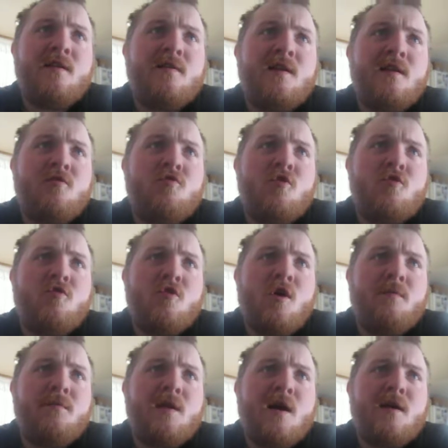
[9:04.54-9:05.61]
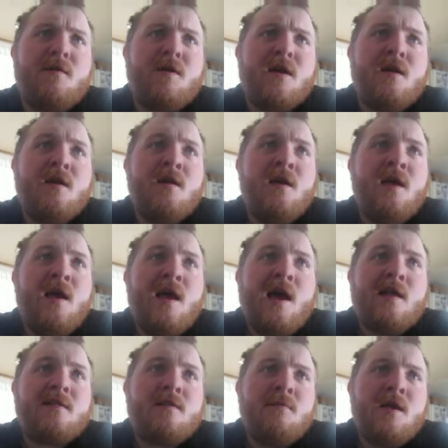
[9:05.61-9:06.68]
state's nursing homes out of a
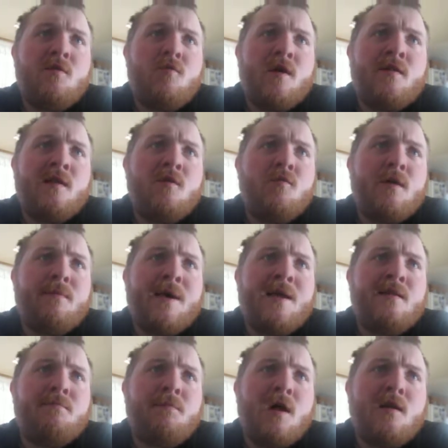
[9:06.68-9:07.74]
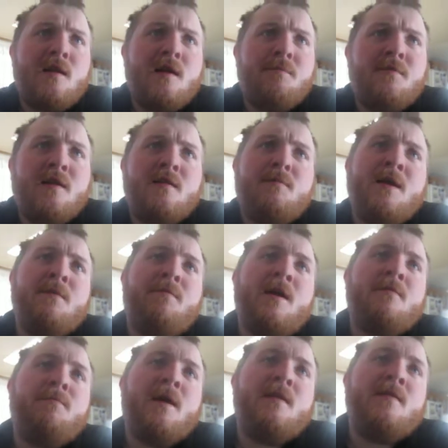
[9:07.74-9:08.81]
House committee where they would have been bottled up since being
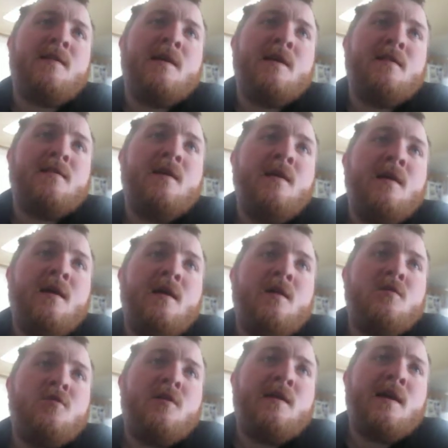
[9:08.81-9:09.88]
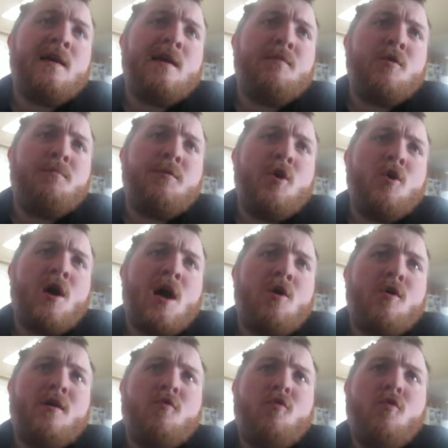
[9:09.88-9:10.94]
passed by the Senate. Lieutenant Governor Pierre
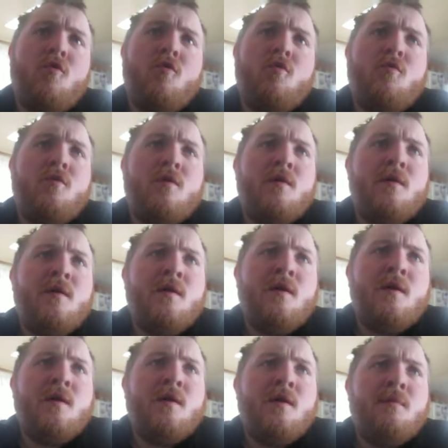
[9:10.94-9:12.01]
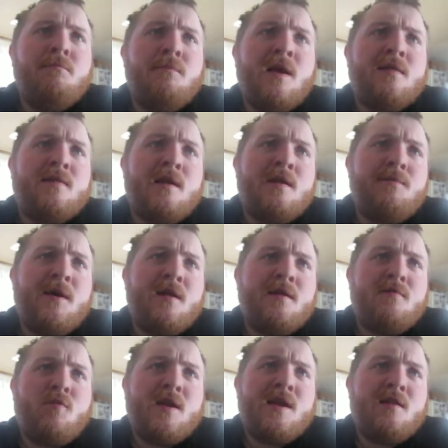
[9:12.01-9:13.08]
Howard, who made Senate Bill
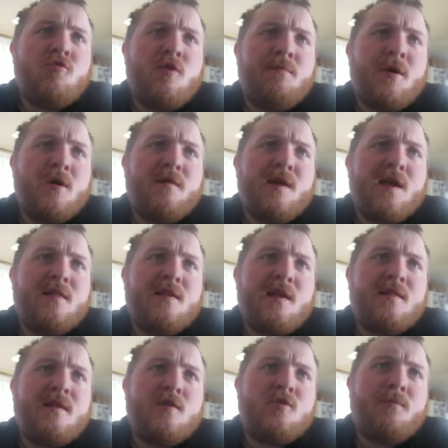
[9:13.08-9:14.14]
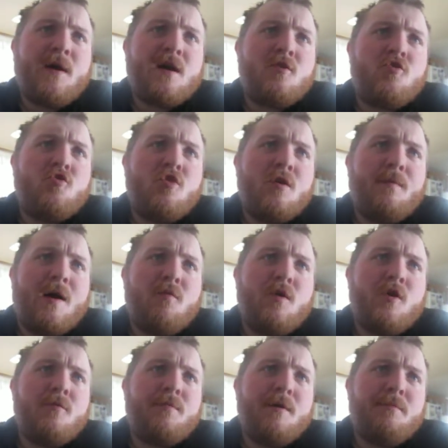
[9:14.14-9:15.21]
182 a part of his legislature package, told about
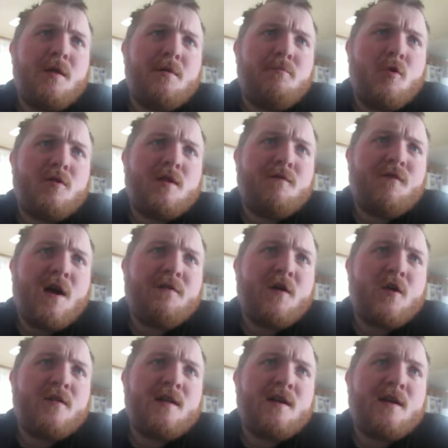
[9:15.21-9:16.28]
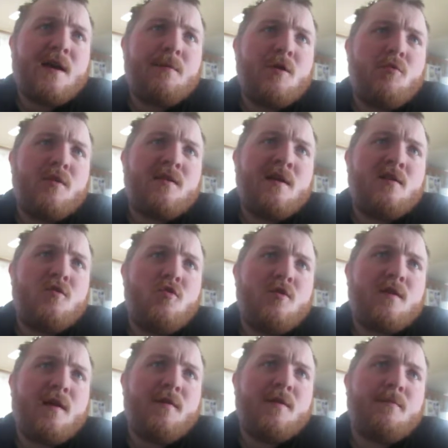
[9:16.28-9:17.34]
100 people, mostly firefighters, at a Capitol attended
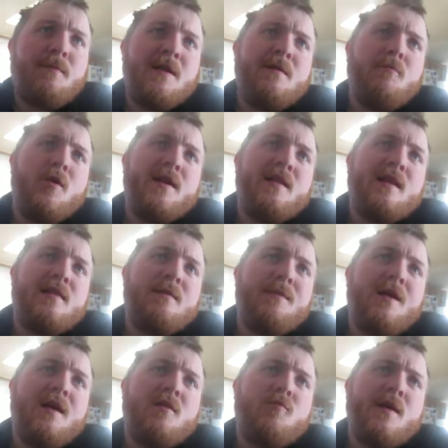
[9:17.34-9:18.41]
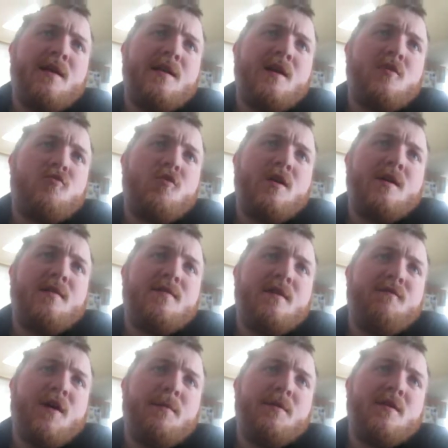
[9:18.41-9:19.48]
news conference Monday morning that the bill has won an extraordinary
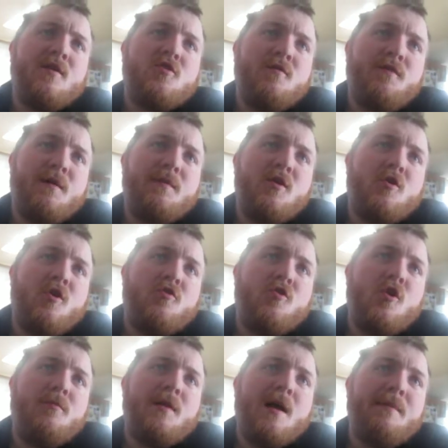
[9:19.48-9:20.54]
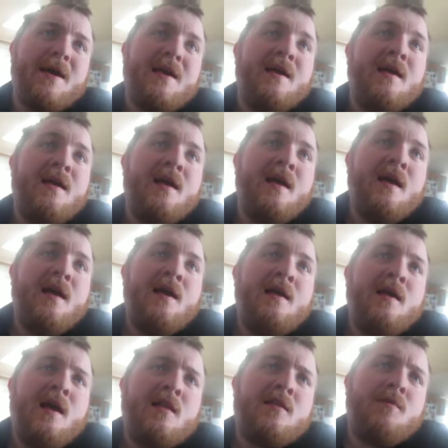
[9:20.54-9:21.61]
stiff opposition from the nursing home lobby.
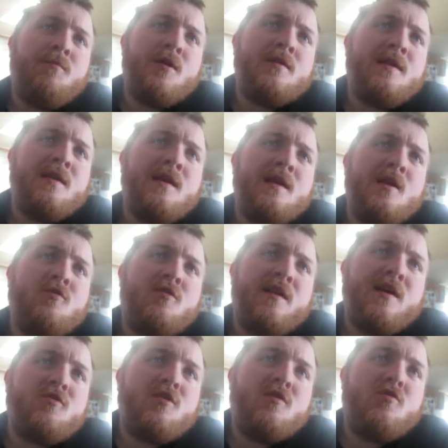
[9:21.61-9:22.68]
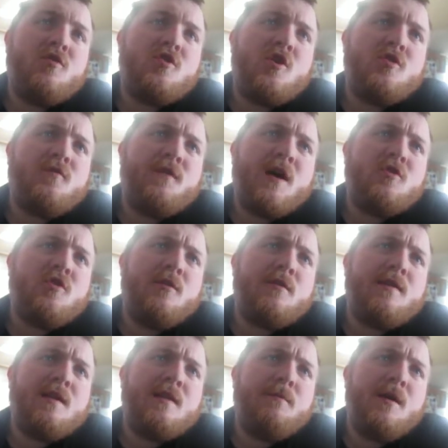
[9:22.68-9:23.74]
Hilton, president of the International Association of Fire
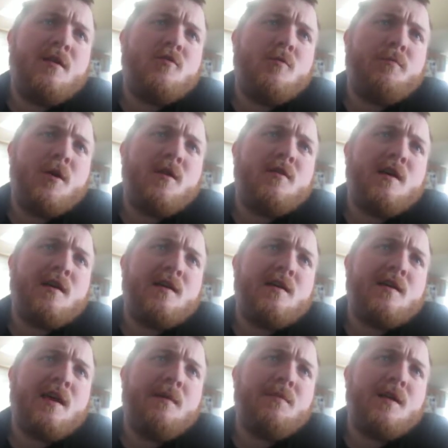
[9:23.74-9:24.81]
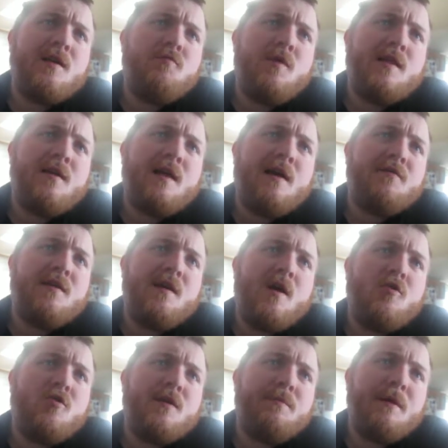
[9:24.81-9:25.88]
Chiefs, said the bill's opponents are gambling with the lives of
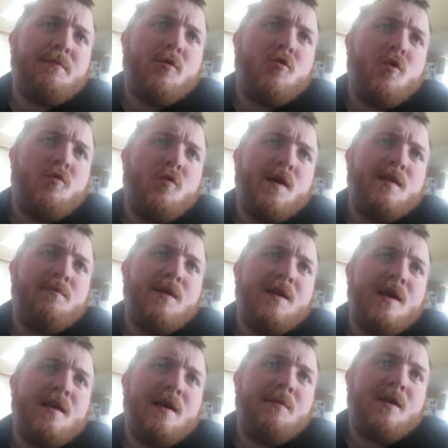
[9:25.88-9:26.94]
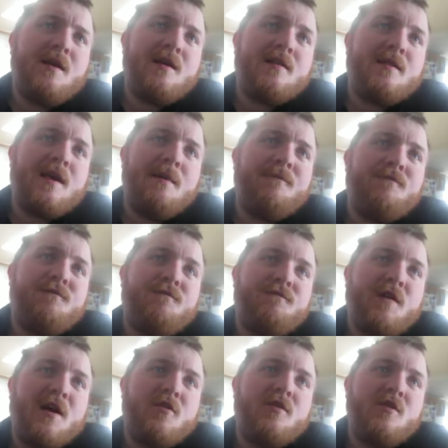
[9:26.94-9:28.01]
elderly people who would be unable to escape
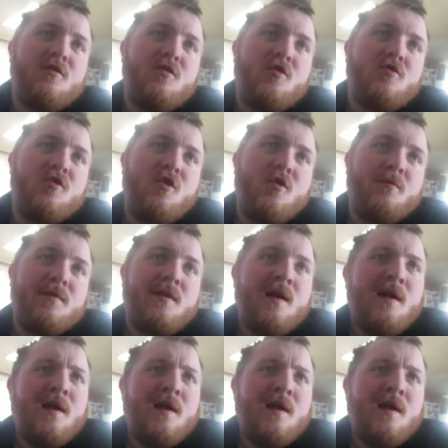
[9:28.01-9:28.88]
fires in nursing homes.